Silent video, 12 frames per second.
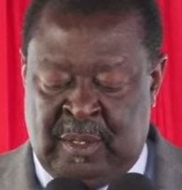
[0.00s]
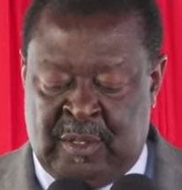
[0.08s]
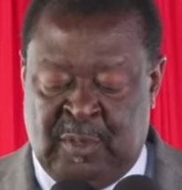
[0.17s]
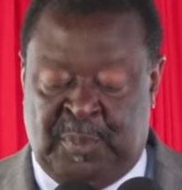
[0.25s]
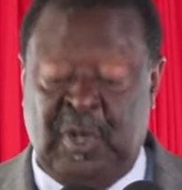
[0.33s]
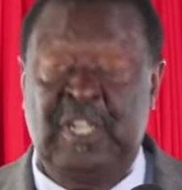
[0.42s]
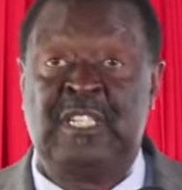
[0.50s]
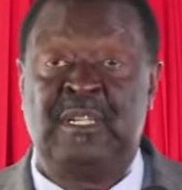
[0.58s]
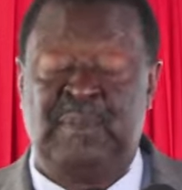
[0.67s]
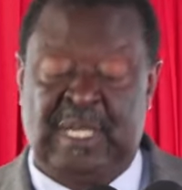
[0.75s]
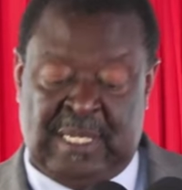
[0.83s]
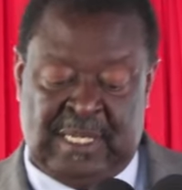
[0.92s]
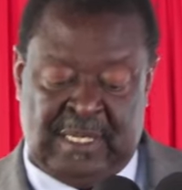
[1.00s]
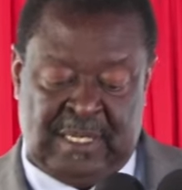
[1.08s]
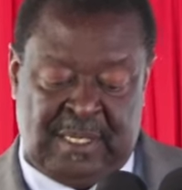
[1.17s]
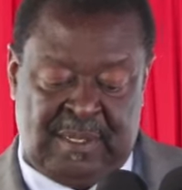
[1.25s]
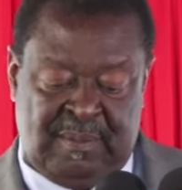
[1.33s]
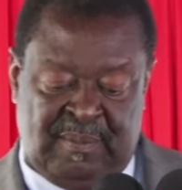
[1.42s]
To
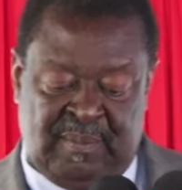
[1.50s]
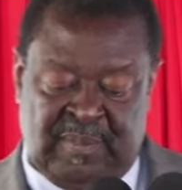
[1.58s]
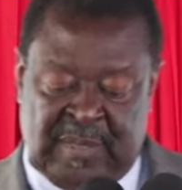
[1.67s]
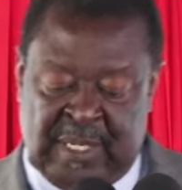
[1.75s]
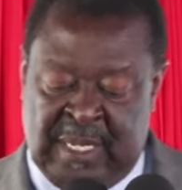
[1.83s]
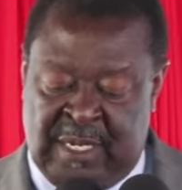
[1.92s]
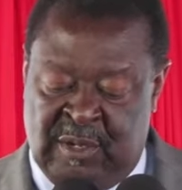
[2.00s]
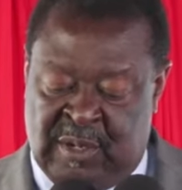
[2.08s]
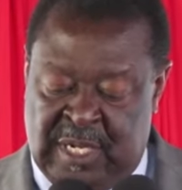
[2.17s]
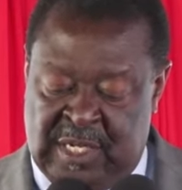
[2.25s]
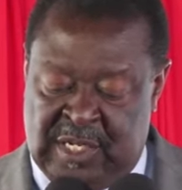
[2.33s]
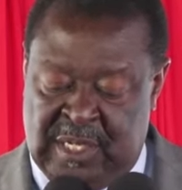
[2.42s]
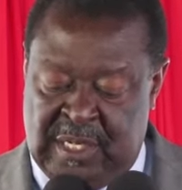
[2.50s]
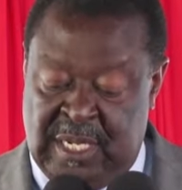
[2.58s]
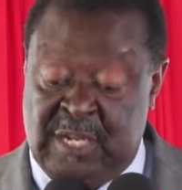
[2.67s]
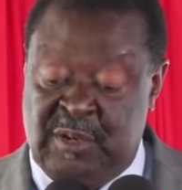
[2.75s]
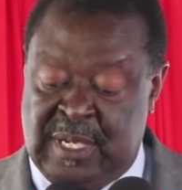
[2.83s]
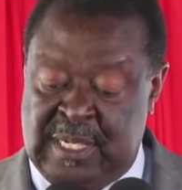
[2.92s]
policymakers,
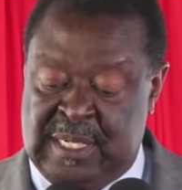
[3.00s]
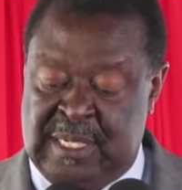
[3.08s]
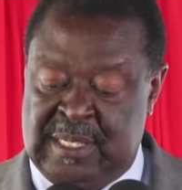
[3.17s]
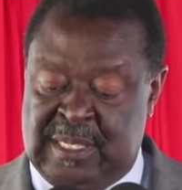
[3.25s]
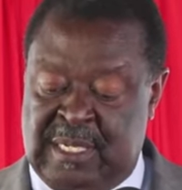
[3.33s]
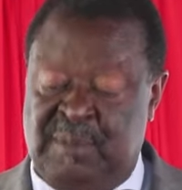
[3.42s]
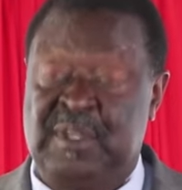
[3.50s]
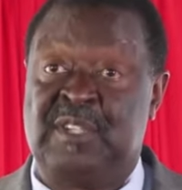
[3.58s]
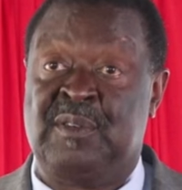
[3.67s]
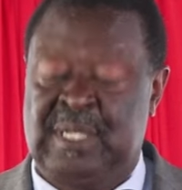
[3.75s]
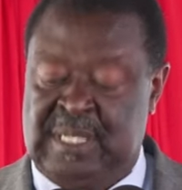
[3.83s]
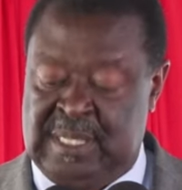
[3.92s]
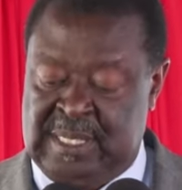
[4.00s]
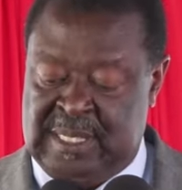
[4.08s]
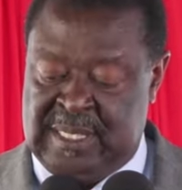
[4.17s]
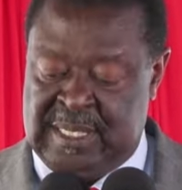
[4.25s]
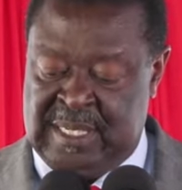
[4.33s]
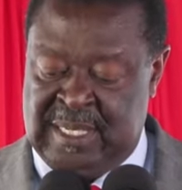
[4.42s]
educators,
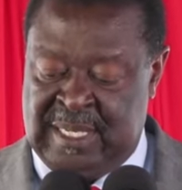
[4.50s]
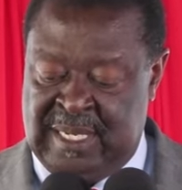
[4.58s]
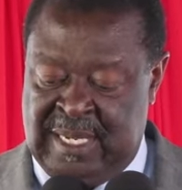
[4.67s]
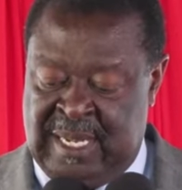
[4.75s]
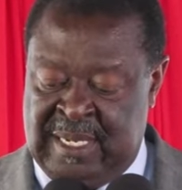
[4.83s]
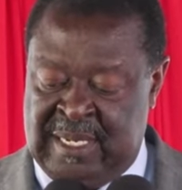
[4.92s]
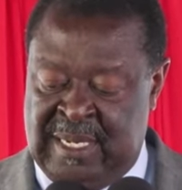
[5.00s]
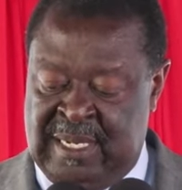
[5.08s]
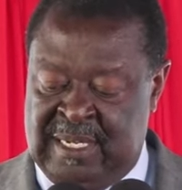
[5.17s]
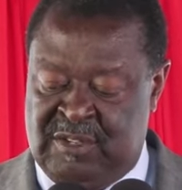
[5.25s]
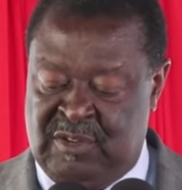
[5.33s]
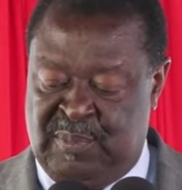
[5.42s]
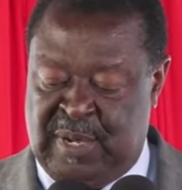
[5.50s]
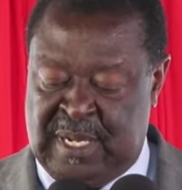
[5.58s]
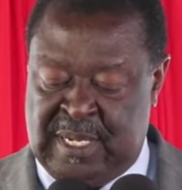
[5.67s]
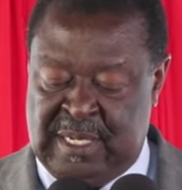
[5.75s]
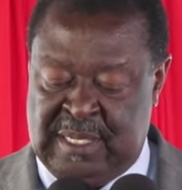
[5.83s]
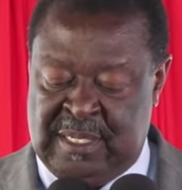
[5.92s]
administrators, and industry
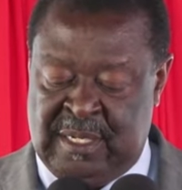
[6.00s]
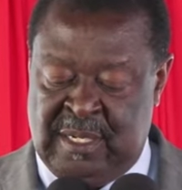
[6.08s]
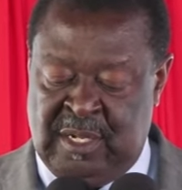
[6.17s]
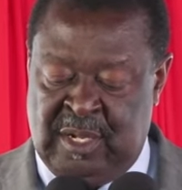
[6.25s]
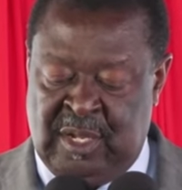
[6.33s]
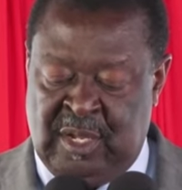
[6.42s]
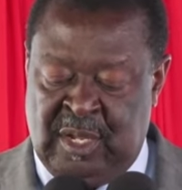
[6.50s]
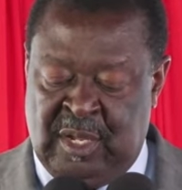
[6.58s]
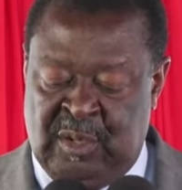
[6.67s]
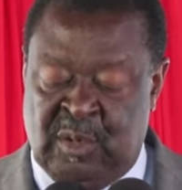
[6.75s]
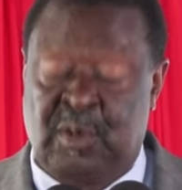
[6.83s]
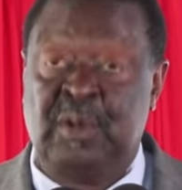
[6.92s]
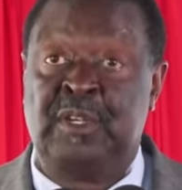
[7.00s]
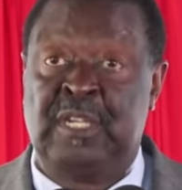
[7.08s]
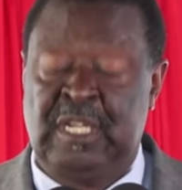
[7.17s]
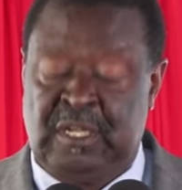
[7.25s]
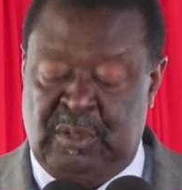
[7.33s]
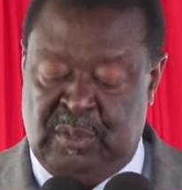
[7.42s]
partners, you
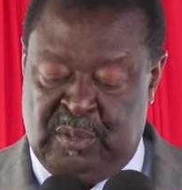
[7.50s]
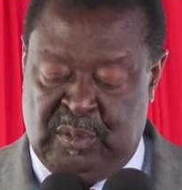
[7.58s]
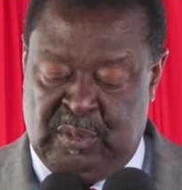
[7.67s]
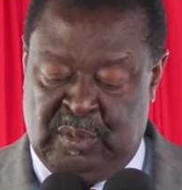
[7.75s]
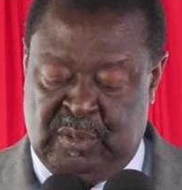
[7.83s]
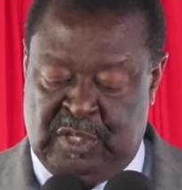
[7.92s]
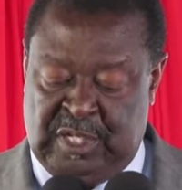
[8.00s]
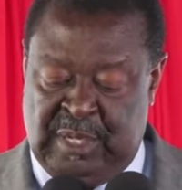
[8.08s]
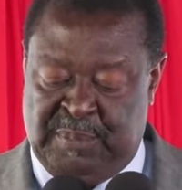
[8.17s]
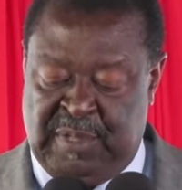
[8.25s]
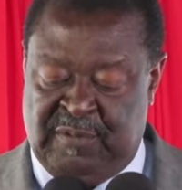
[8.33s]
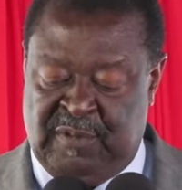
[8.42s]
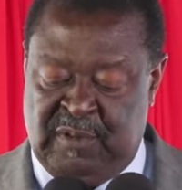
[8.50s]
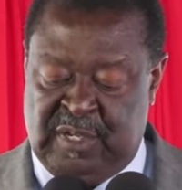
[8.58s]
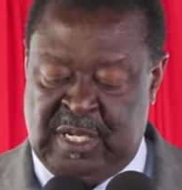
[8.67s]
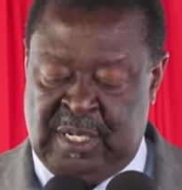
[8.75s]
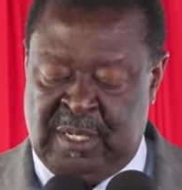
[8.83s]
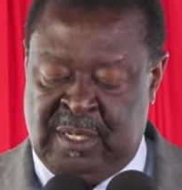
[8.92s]
continue to shape the
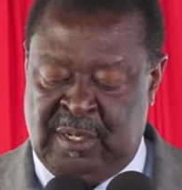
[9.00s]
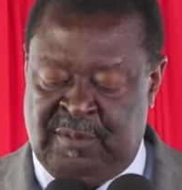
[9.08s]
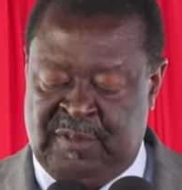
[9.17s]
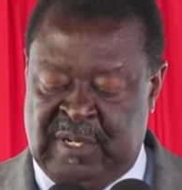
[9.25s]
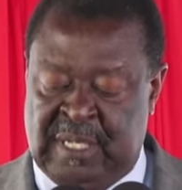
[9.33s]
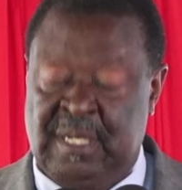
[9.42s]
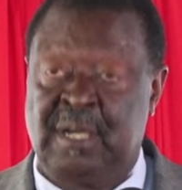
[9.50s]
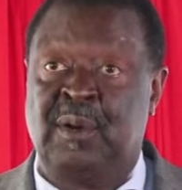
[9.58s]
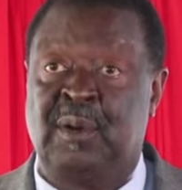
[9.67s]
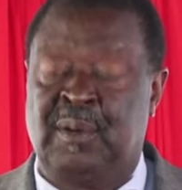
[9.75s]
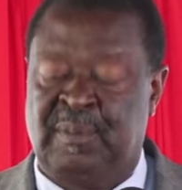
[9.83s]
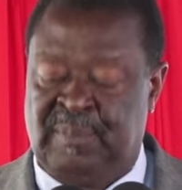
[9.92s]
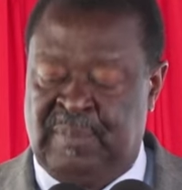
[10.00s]
future of technical